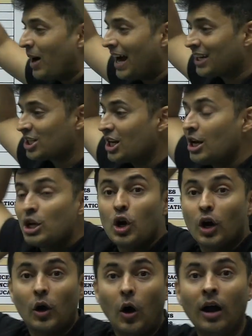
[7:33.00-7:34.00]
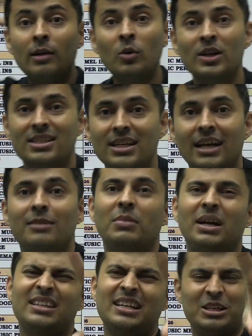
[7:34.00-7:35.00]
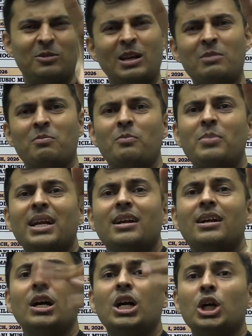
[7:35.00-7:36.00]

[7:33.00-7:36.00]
March, you're almost done. But there is one big